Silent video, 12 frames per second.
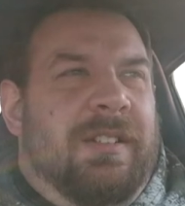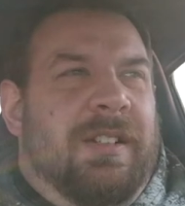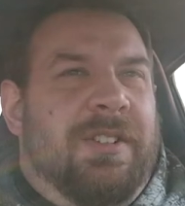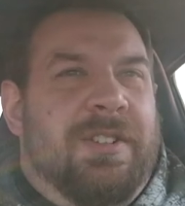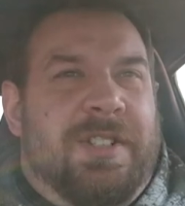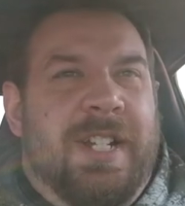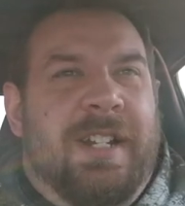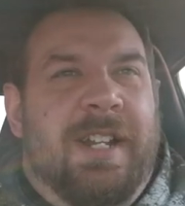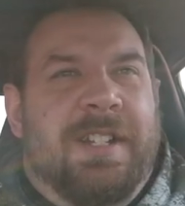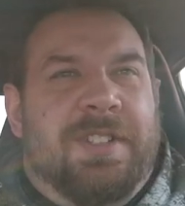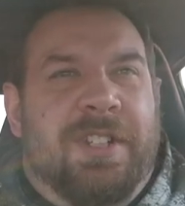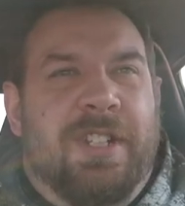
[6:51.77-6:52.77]
Understand it
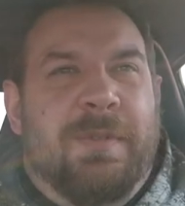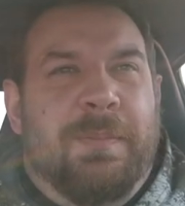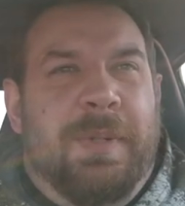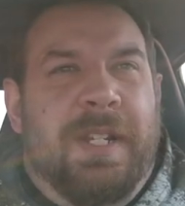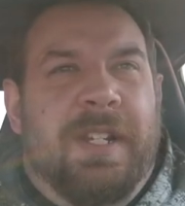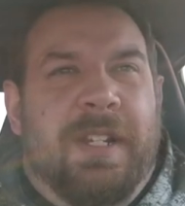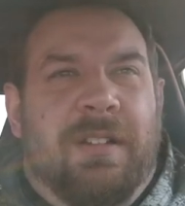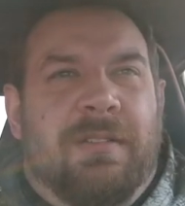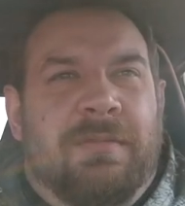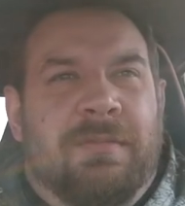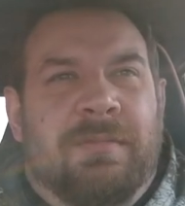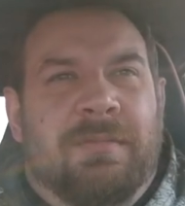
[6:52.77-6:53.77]
as a human being
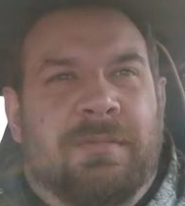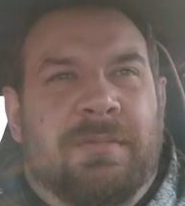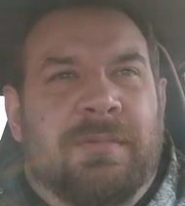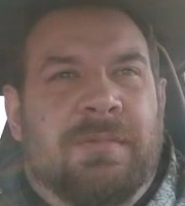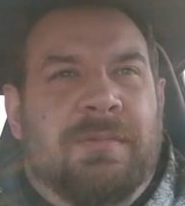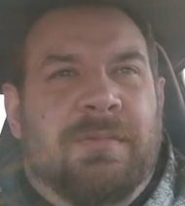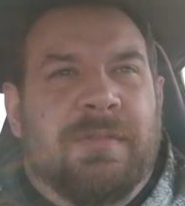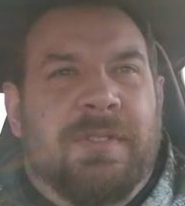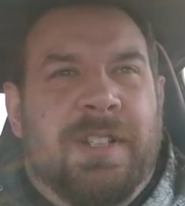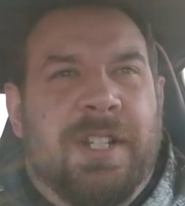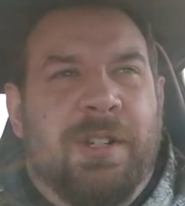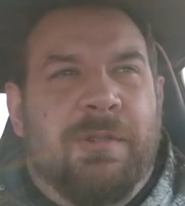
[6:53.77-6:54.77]

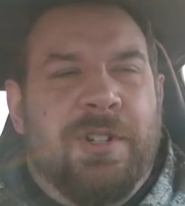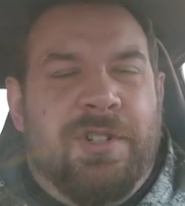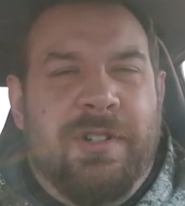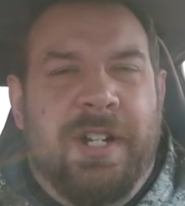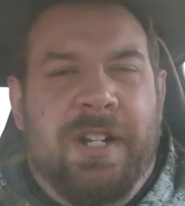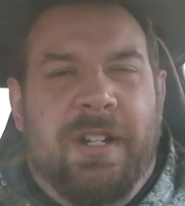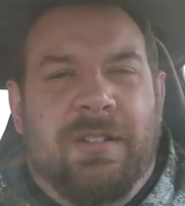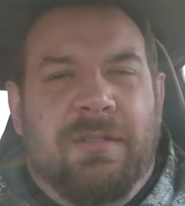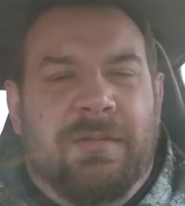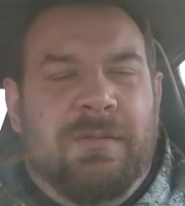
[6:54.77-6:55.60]
that you are treating,